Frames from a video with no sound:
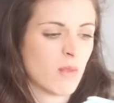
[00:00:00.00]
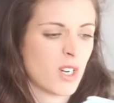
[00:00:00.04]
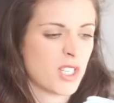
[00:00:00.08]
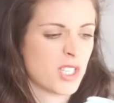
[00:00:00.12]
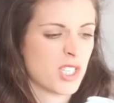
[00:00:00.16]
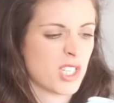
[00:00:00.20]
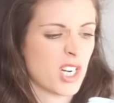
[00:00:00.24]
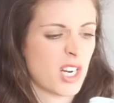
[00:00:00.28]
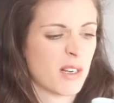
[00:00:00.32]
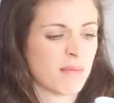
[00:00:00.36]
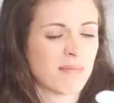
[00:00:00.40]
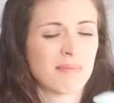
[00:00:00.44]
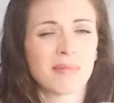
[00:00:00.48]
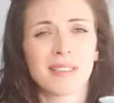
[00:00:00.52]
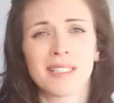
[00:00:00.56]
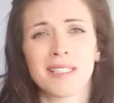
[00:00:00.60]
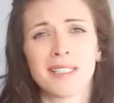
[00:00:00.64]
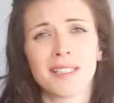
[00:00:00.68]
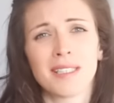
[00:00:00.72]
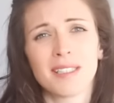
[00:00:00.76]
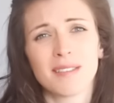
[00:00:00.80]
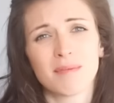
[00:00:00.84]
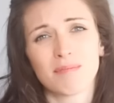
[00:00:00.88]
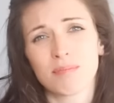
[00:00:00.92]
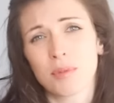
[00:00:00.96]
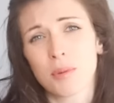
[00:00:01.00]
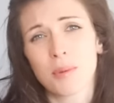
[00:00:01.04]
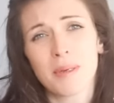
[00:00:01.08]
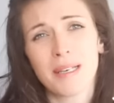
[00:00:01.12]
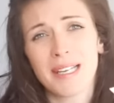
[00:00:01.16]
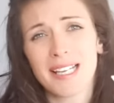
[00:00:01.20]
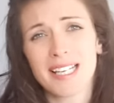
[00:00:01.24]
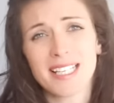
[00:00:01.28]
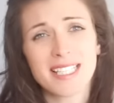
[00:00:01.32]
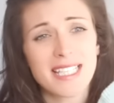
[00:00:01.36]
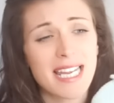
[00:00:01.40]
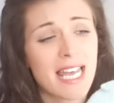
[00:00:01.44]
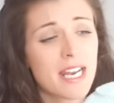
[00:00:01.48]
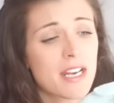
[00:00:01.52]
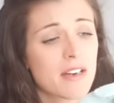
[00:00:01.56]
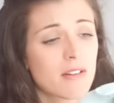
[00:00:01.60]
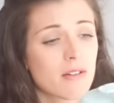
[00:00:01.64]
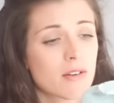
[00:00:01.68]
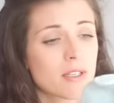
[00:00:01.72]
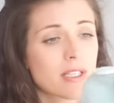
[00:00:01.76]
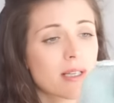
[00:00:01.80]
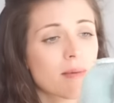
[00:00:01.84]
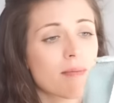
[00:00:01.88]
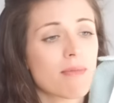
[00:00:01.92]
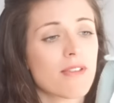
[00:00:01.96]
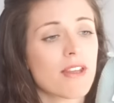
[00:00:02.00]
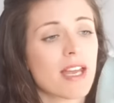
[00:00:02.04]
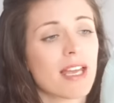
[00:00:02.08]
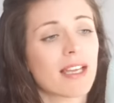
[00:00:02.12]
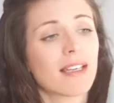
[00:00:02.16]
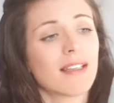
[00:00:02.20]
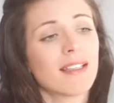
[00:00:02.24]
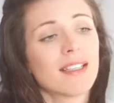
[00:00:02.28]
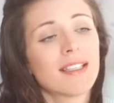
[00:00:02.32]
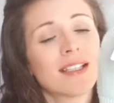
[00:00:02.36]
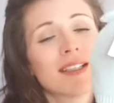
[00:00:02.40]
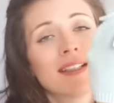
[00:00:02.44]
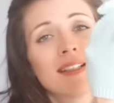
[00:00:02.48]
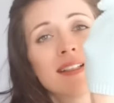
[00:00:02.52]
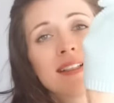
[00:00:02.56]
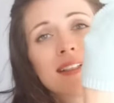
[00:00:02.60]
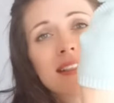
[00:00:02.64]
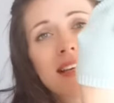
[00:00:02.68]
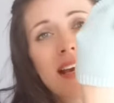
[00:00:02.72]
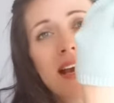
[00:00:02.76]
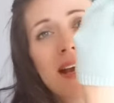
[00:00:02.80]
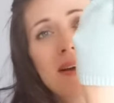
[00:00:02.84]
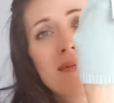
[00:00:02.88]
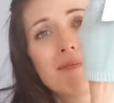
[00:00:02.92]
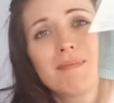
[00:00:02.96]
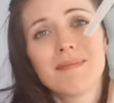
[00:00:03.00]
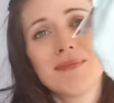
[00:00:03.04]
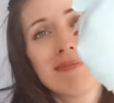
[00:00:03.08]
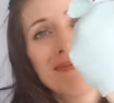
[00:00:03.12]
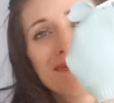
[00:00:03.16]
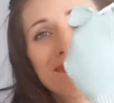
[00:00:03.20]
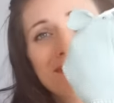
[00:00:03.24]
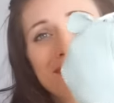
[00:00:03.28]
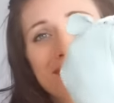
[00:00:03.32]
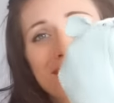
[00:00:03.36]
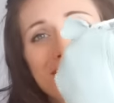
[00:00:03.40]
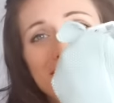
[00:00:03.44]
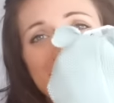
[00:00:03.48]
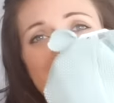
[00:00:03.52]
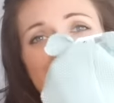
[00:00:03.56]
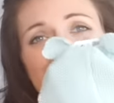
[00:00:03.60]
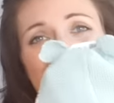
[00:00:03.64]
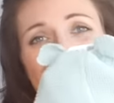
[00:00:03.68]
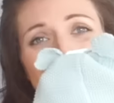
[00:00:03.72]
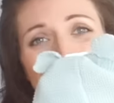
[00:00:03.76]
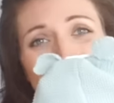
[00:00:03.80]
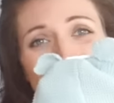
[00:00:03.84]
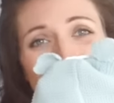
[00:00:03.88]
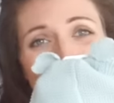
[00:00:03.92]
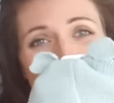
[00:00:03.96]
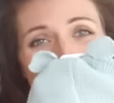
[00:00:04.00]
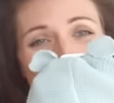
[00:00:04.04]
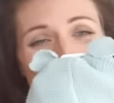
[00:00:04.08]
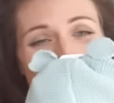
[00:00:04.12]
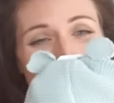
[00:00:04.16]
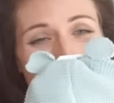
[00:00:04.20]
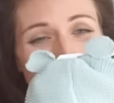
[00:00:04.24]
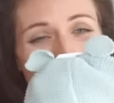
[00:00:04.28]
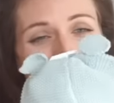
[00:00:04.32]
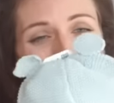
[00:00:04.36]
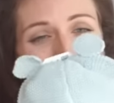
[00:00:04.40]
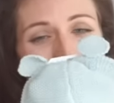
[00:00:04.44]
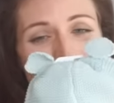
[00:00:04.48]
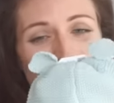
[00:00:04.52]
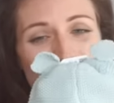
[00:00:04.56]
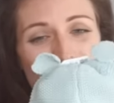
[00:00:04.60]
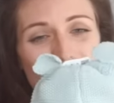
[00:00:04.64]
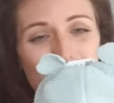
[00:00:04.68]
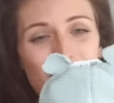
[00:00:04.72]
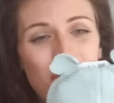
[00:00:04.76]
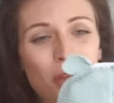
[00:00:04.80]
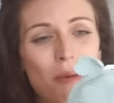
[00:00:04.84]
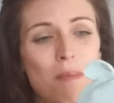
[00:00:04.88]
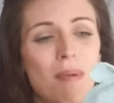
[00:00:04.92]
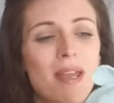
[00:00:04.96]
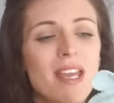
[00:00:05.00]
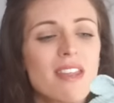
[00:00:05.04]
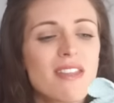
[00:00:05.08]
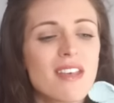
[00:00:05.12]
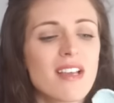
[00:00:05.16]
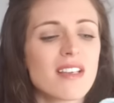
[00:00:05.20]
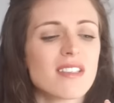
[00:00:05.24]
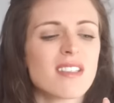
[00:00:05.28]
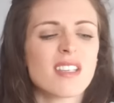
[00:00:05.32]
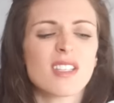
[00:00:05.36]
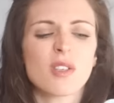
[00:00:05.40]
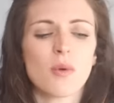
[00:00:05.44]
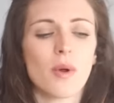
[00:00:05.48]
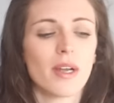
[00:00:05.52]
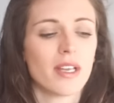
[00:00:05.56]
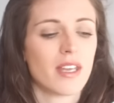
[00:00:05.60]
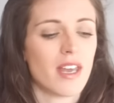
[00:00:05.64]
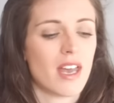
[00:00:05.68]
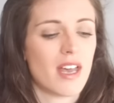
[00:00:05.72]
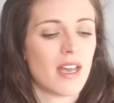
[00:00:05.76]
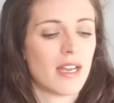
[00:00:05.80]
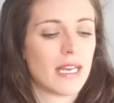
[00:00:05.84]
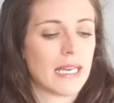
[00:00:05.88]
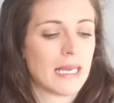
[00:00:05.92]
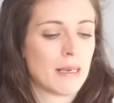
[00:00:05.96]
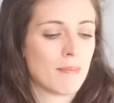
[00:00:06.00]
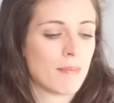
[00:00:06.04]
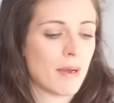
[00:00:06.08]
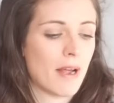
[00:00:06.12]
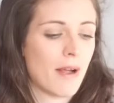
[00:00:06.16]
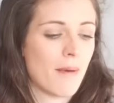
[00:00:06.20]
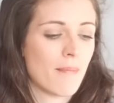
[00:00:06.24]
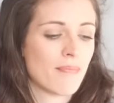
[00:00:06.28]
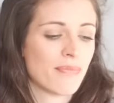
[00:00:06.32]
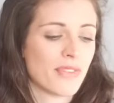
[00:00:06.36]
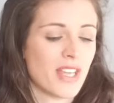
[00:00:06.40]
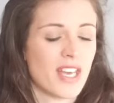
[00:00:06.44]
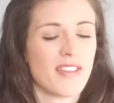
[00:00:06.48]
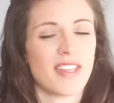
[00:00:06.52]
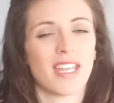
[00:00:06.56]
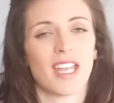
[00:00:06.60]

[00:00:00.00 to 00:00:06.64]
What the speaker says: I don't know, probably like a tenner or something. Yeah, I just thought that was so cute. Pete thinks it's quite girly, but I